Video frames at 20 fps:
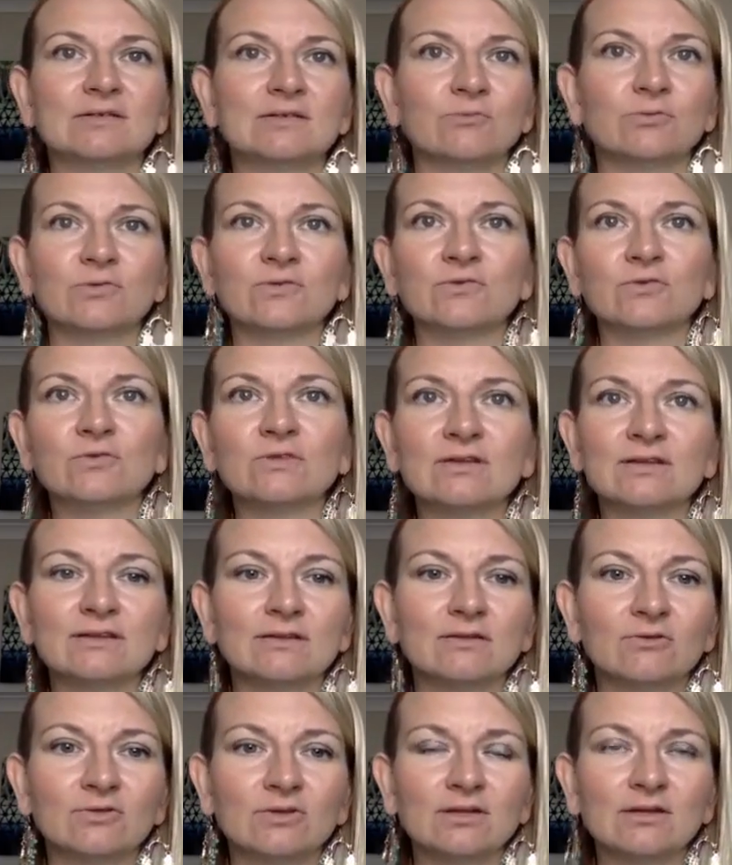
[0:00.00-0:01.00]
There was not
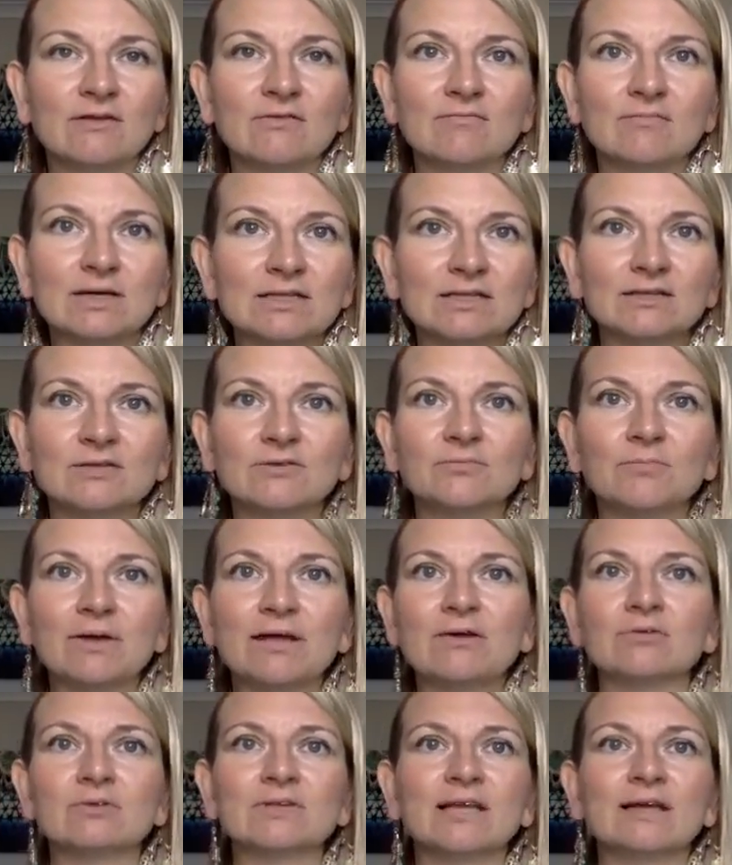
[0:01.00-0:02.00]
enough money to pay
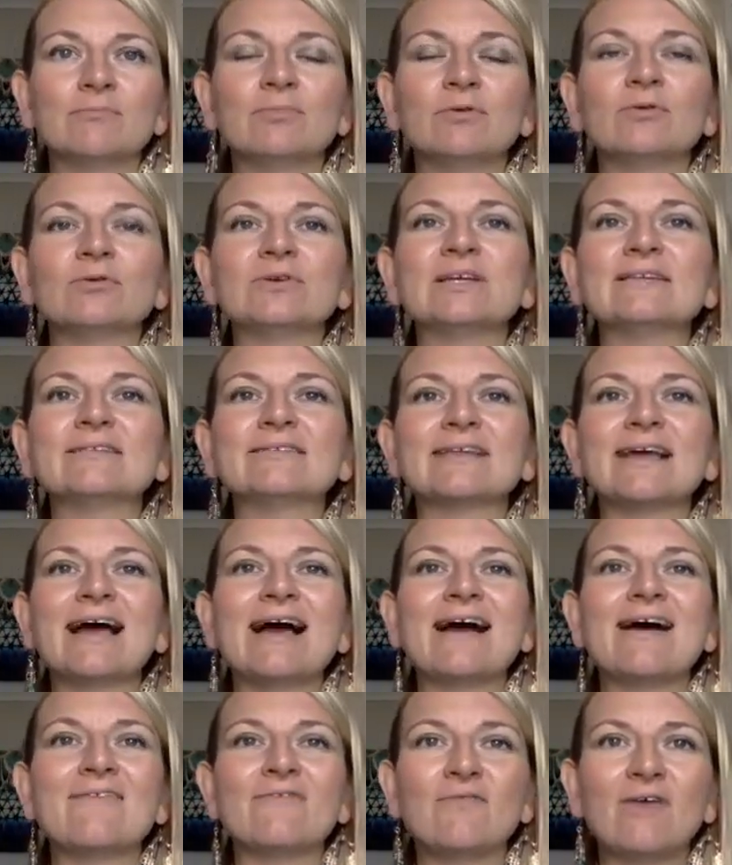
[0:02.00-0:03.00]
all the employees.
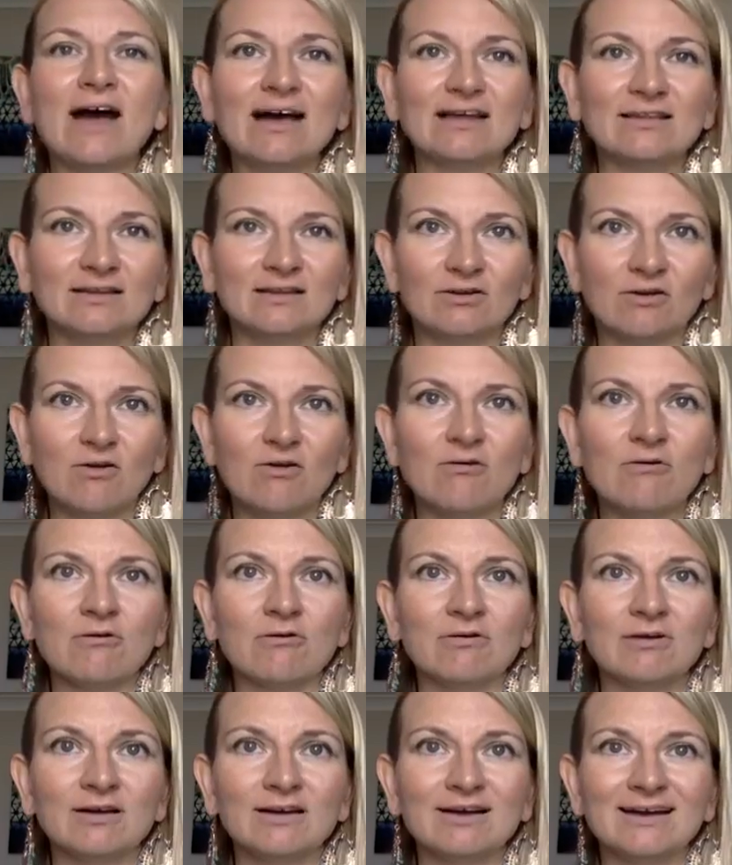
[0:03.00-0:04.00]
I've had it
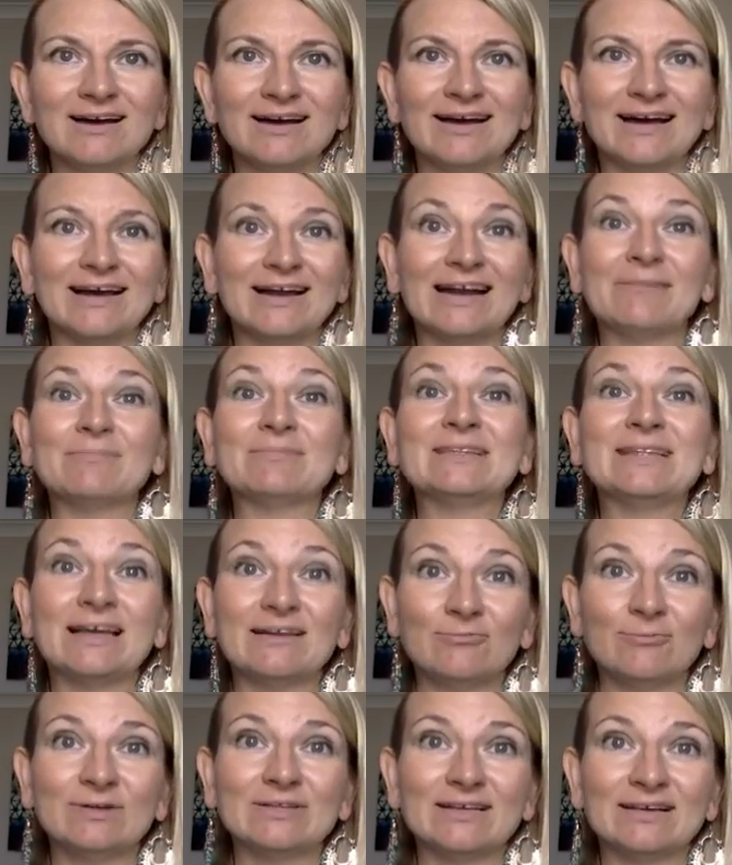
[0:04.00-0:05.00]
all, and I'm
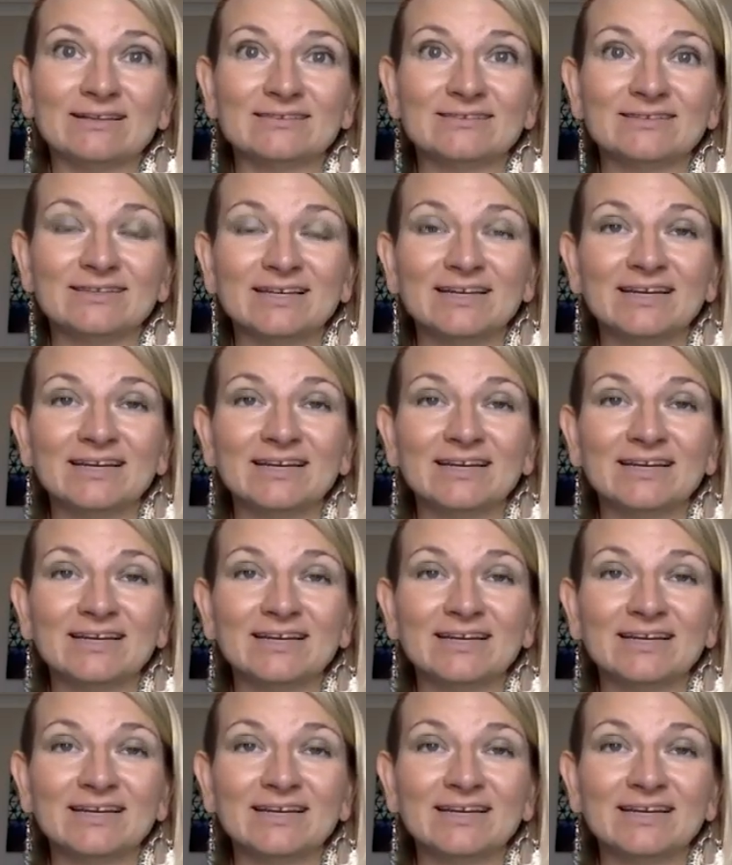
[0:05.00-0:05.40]
done with that.